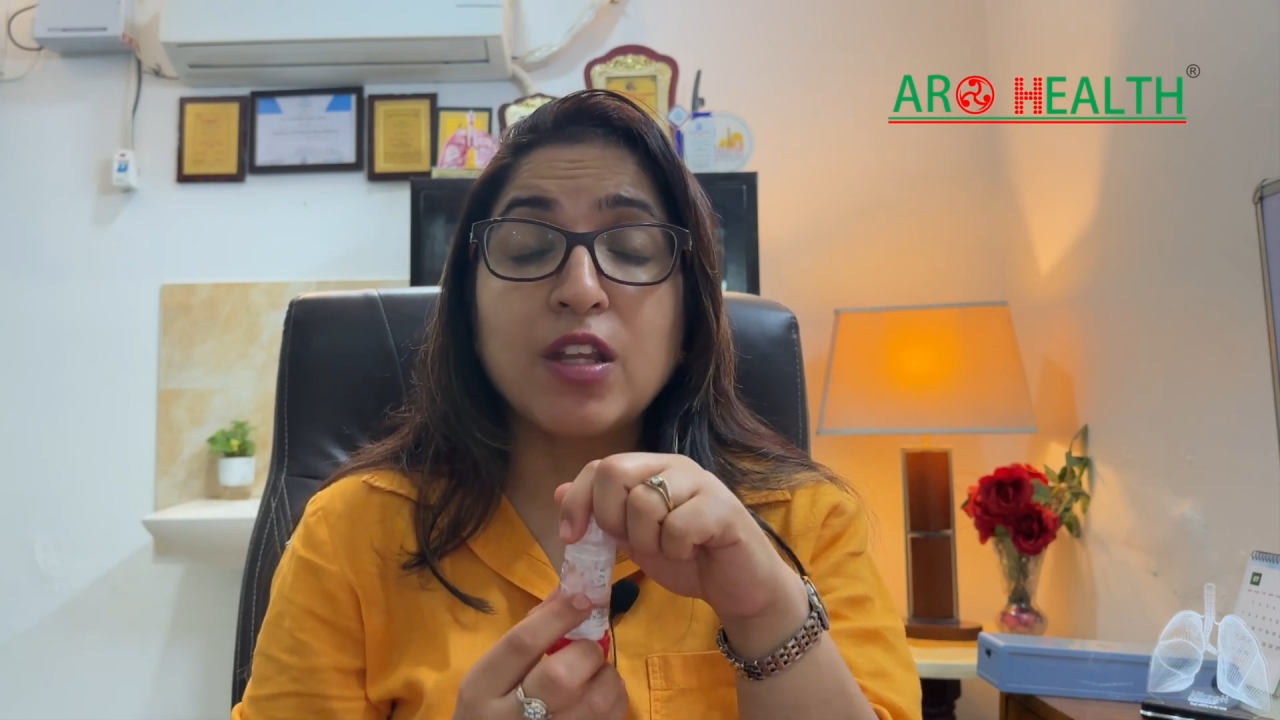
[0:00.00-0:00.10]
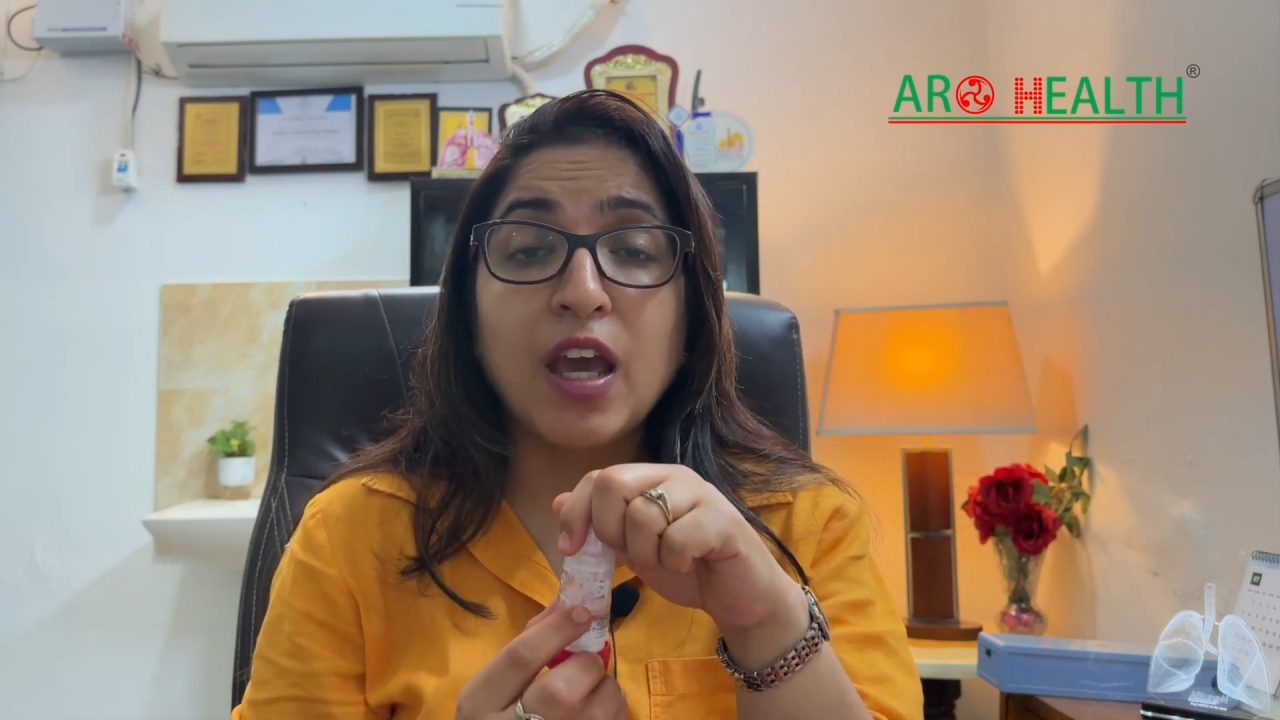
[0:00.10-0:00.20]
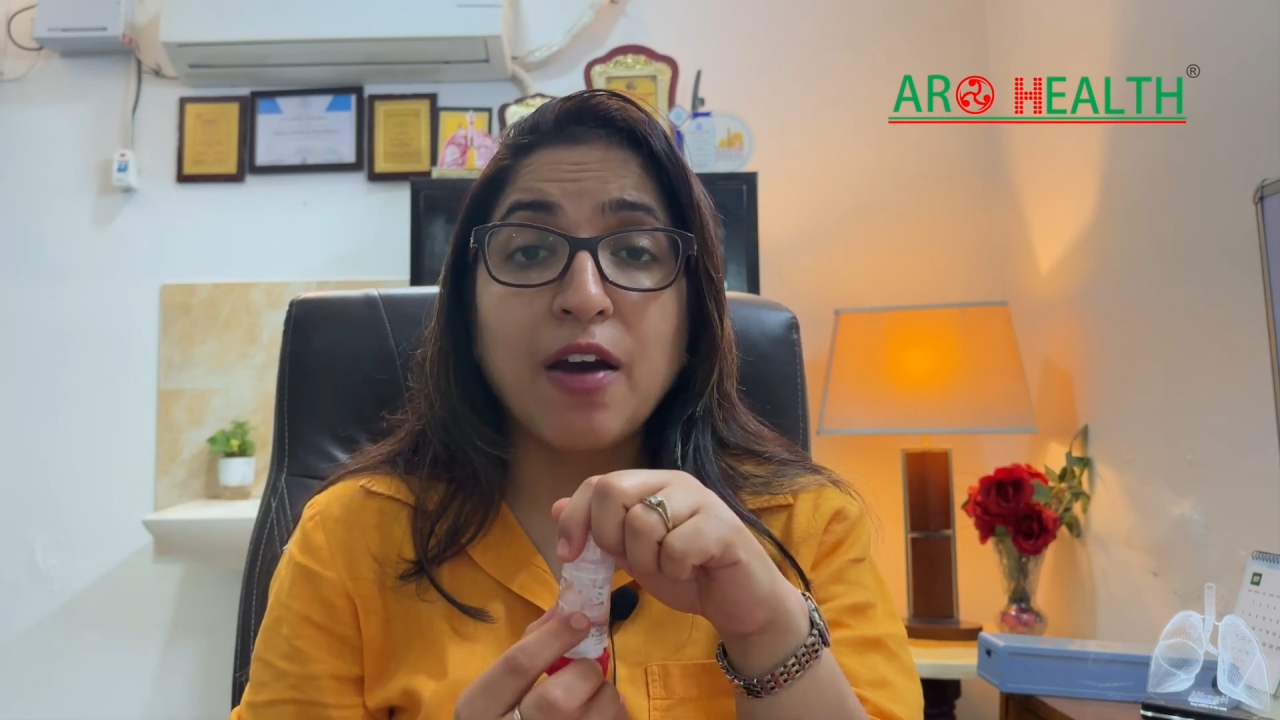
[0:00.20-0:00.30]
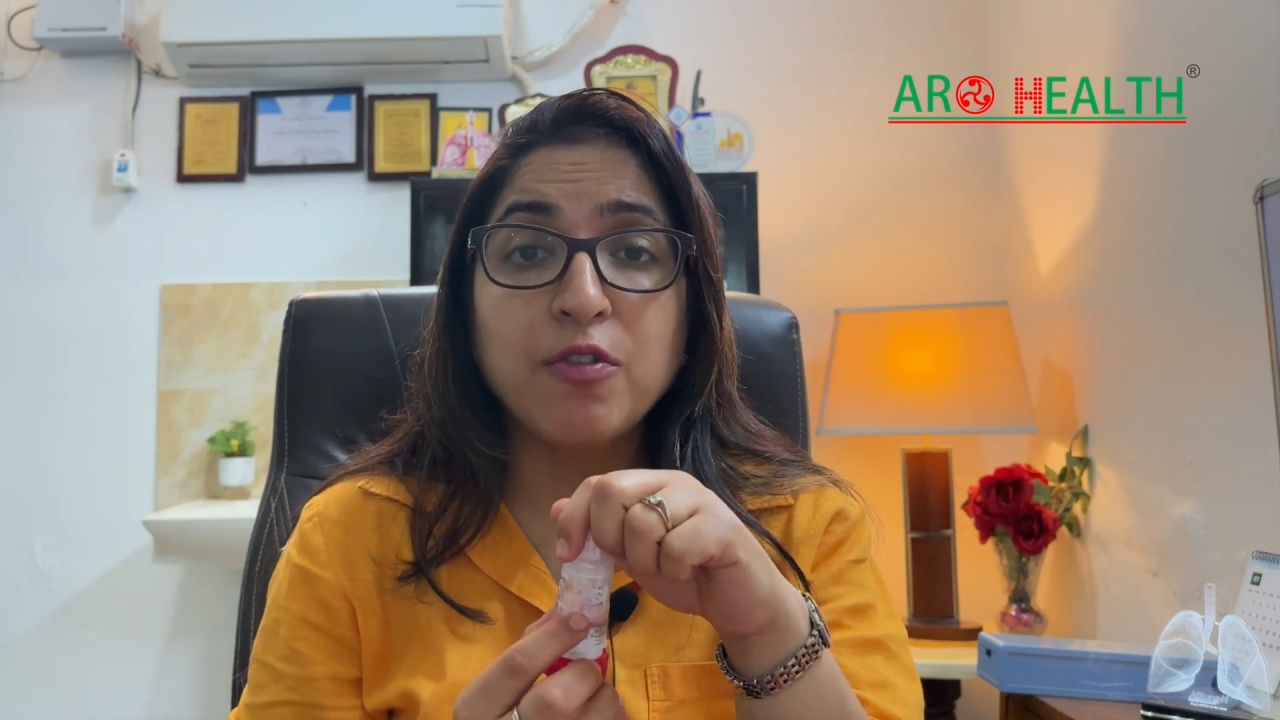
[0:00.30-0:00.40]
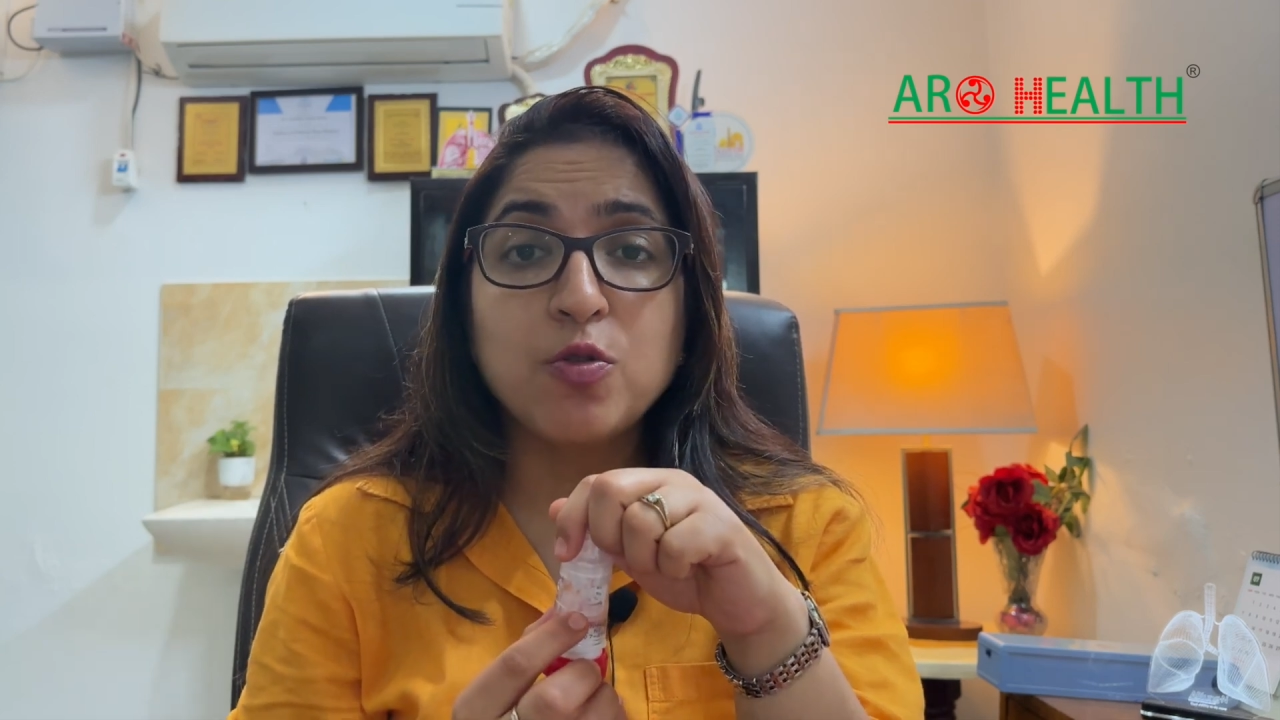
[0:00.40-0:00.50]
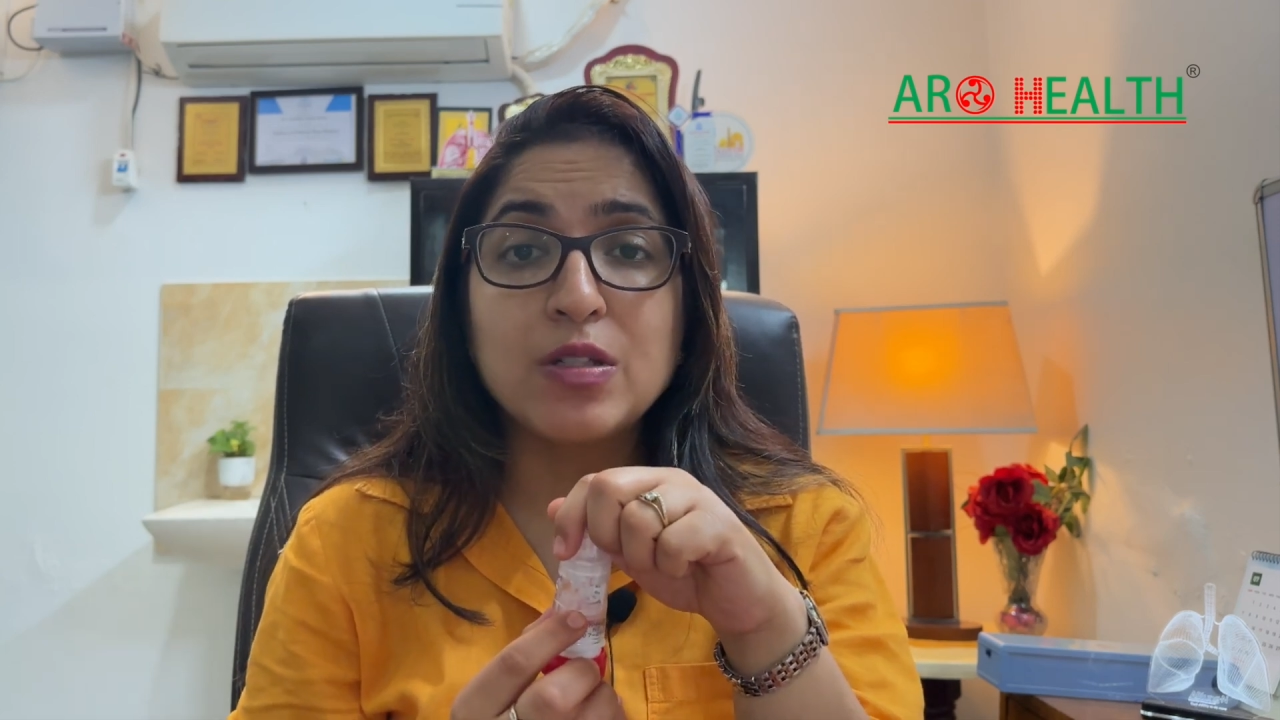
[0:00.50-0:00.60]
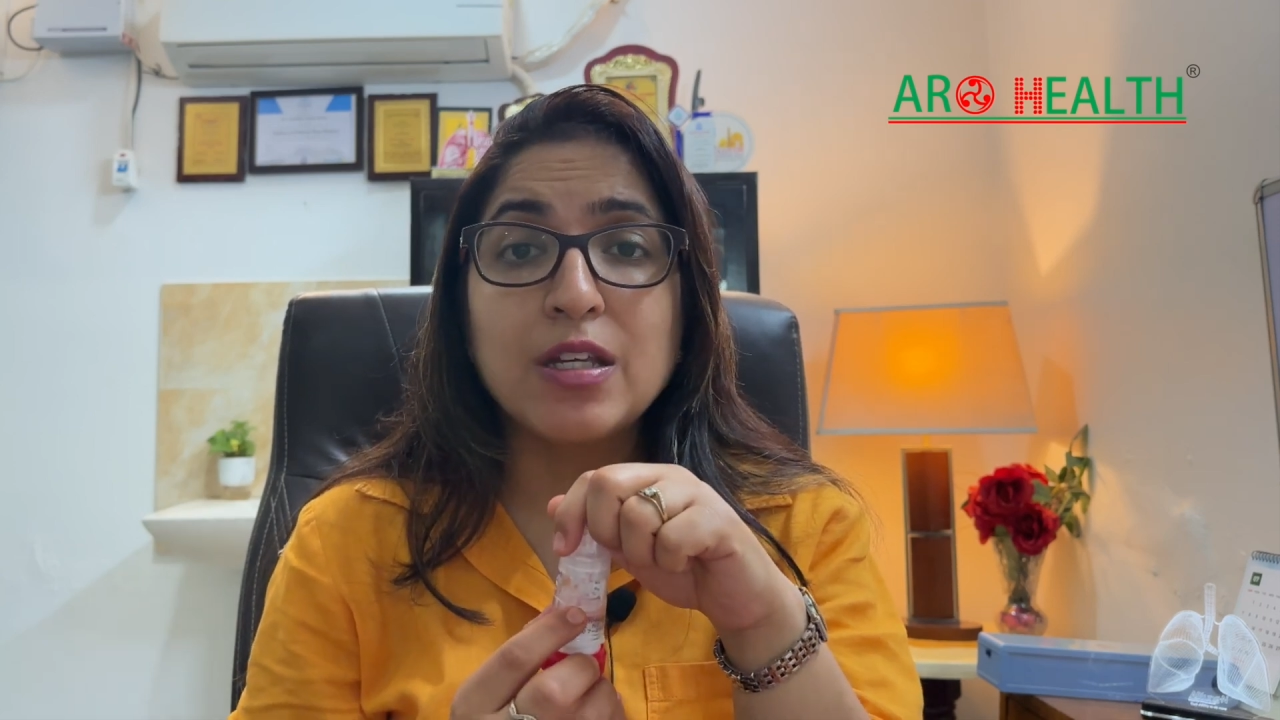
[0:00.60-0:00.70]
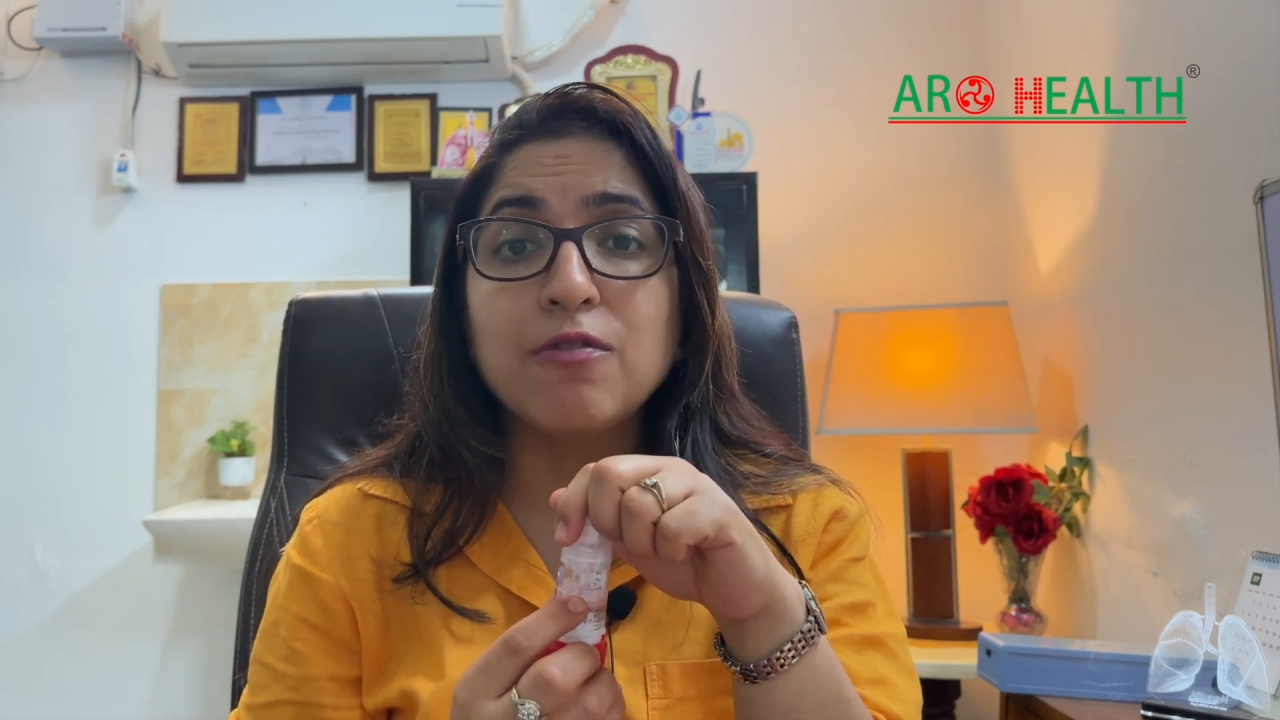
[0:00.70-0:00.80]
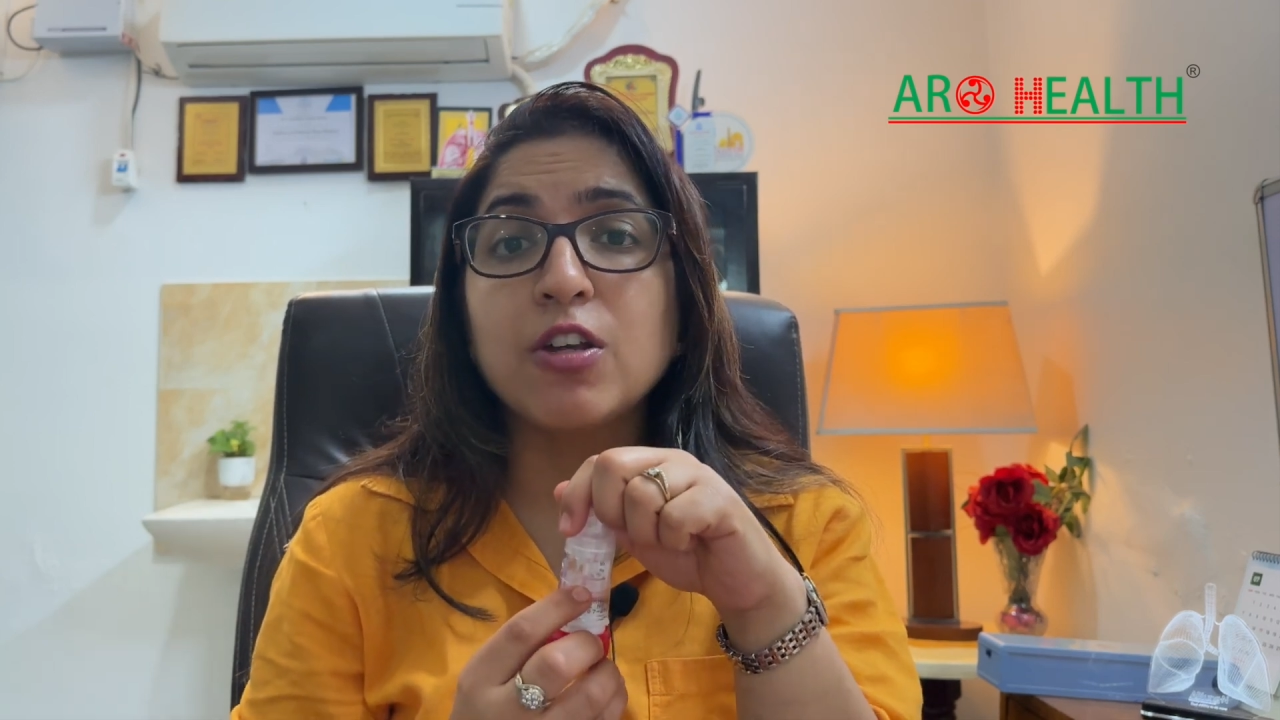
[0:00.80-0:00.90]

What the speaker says: they haven't received